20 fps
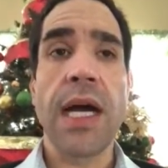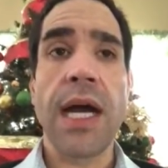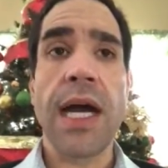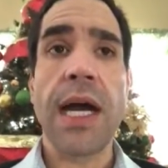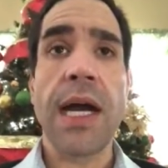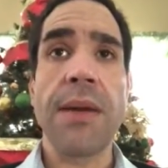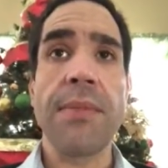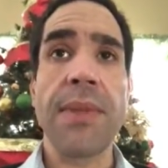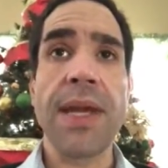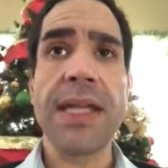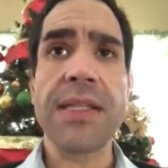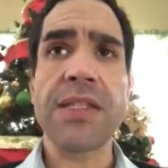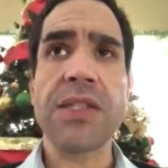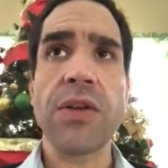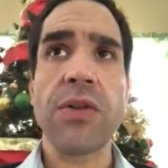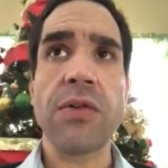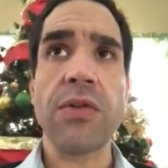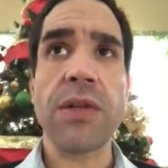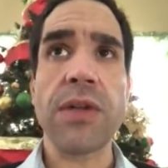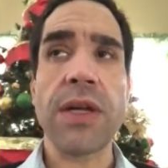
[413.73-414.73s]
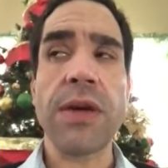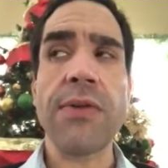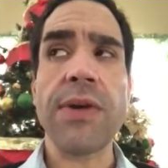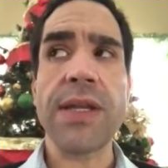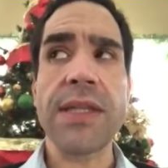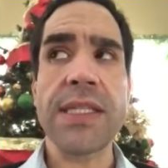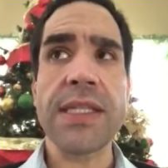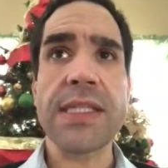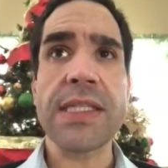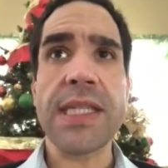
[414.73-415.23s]
And so
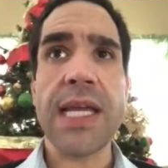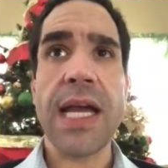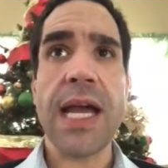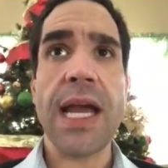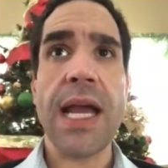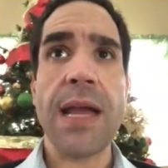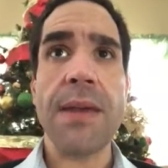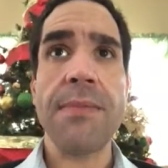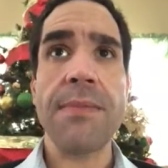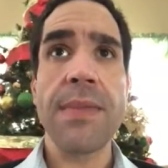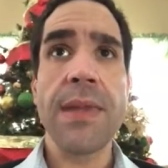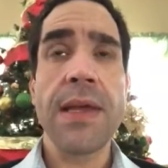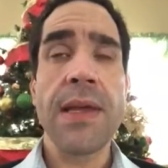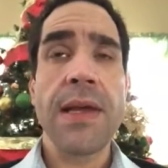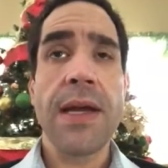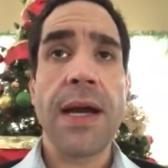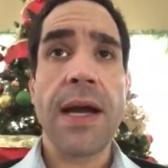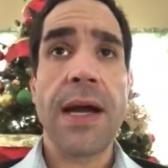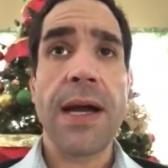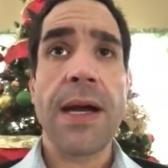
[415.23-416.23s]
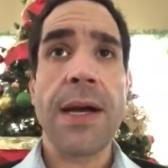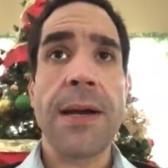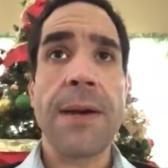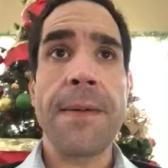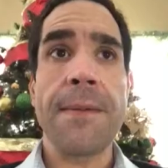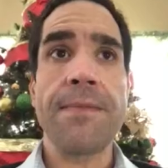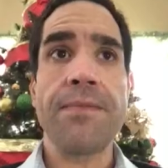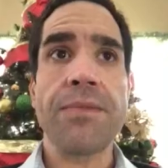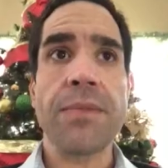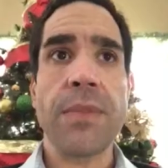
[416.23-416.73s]
around this time,
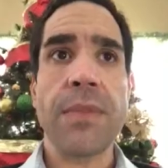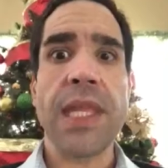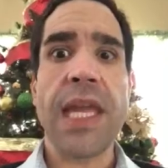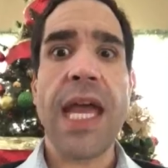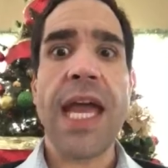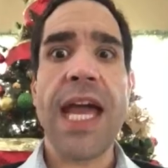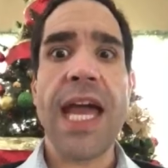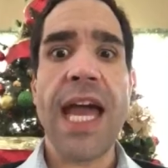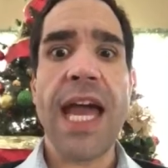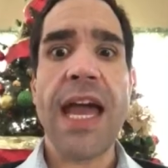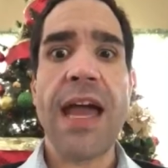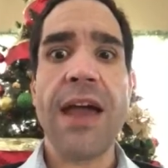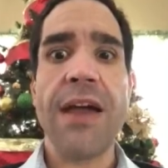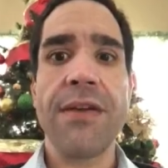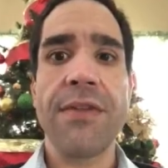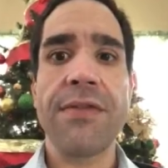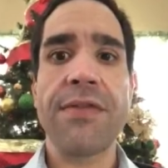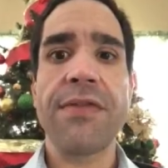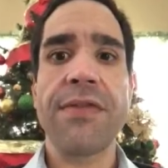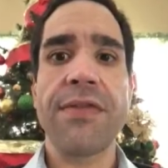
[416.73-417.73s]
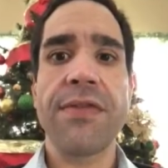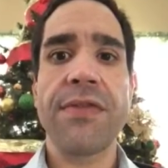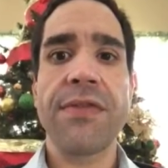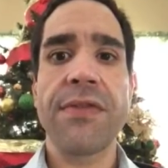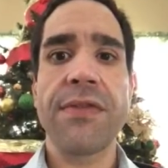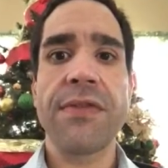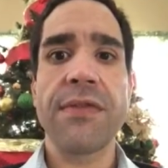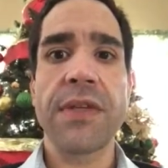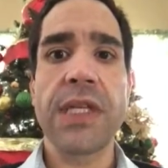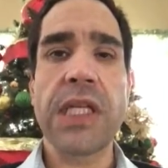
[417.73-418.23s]
I have,
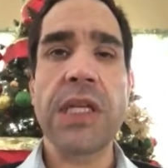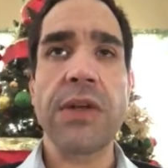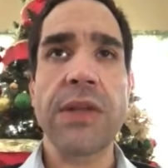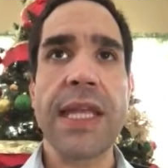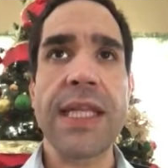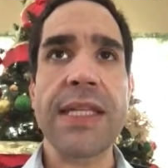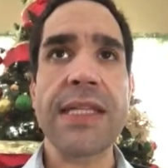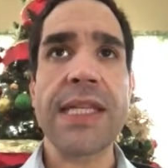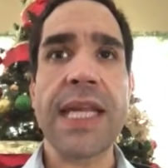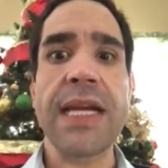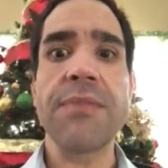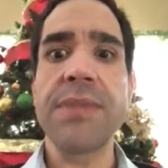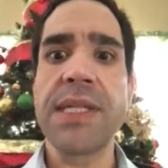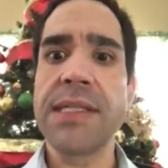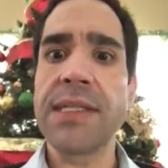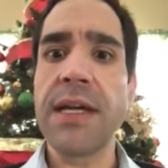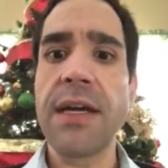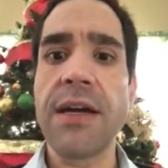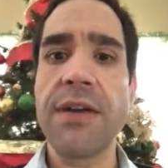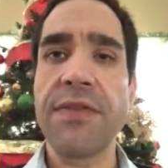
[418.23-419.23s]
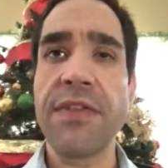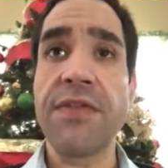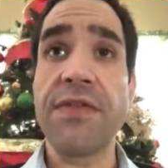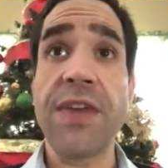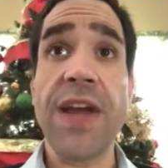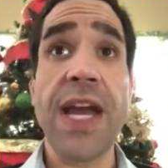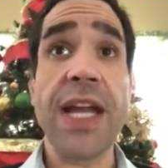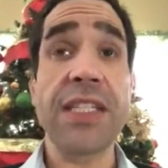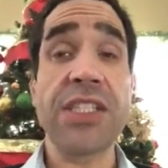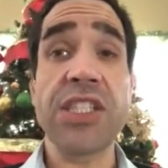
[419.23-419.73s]
that can be tough. In
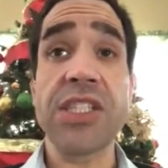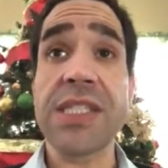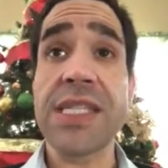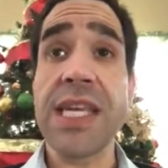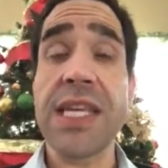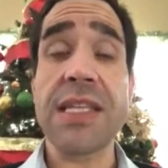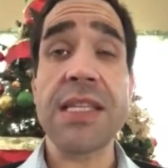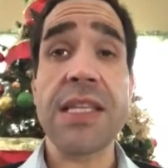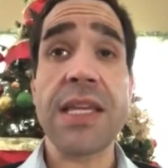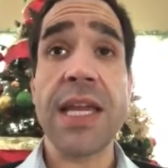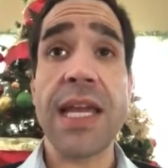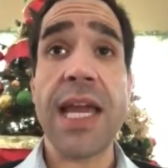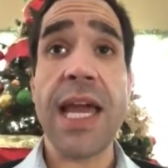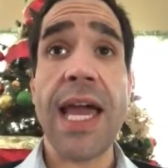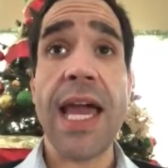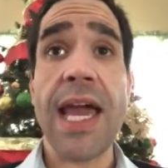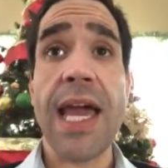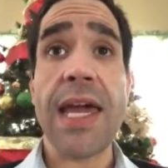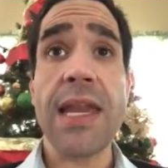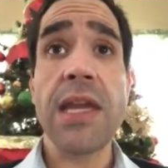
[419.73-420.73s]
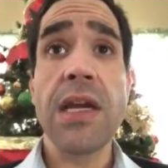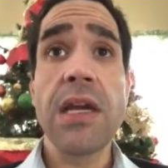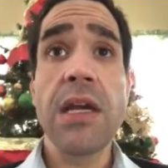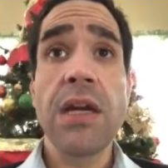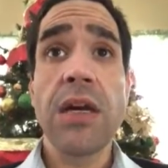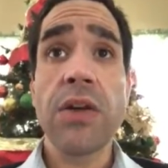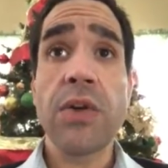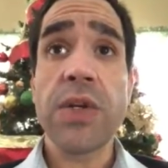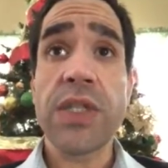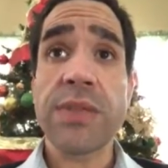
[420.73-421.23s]
fact, just yesterday I had a
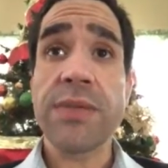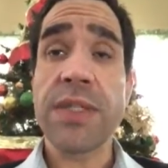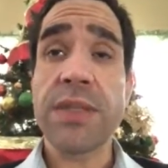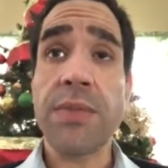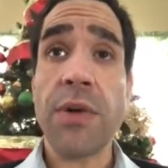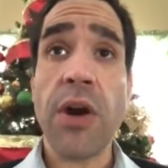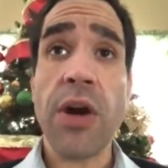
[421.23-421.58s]
Christmas